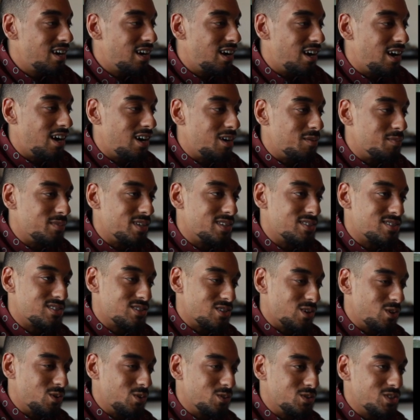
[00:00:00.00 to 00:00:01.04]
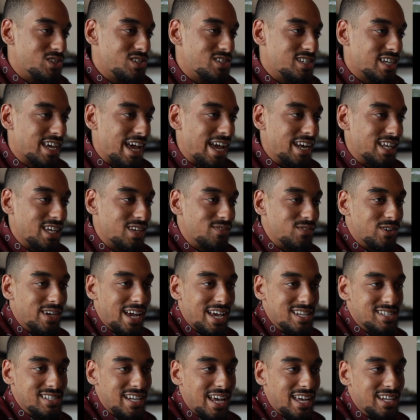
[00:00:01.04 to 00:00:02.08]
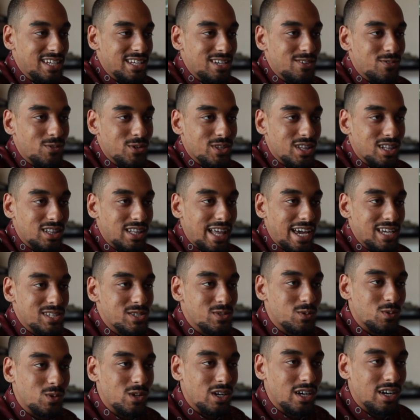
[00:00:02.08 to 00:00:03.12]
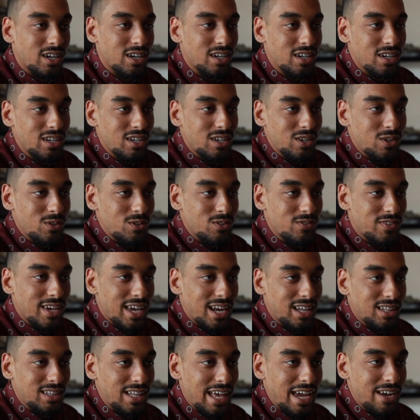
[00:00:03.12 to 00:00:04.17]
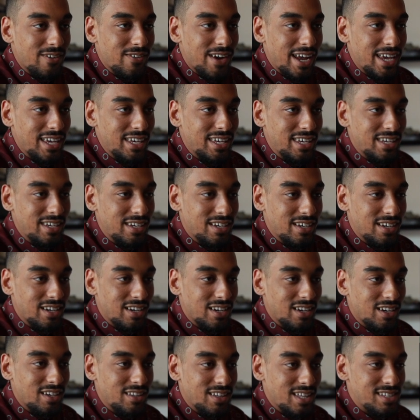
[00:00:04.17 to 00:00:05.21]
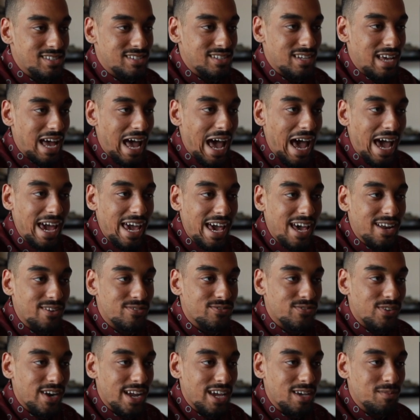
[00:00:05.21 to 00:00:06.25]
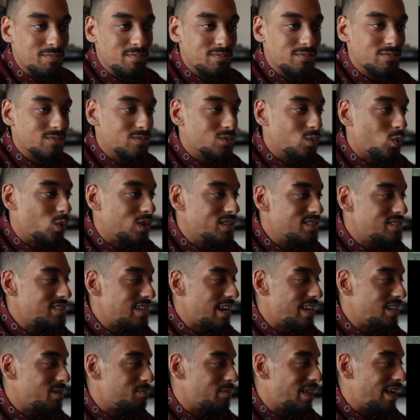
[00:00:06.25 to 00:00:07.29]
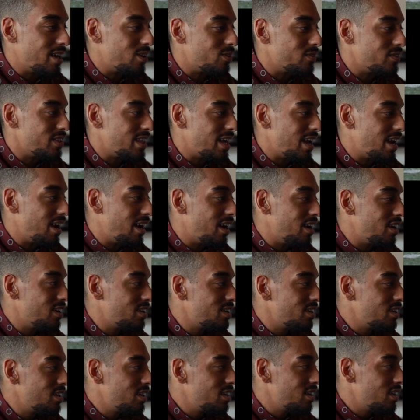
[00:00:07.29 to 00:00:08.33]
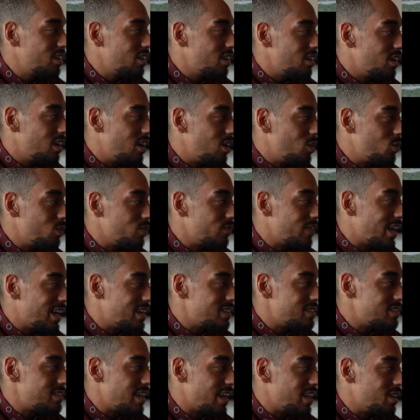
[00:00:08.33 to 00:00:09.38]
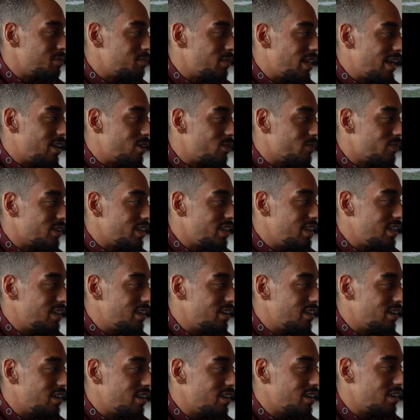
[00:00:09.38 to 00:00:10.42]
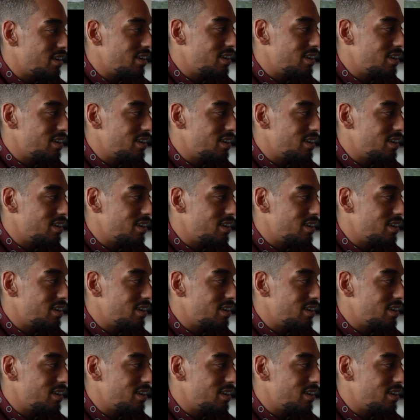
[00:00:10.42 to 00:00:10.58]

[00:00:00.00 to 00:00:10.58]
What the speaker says: And so just to kind of give you guys an idea of where the lights were, we've got a light right here that's high out of frame, one stadium light over there. We've got a stadium light over here.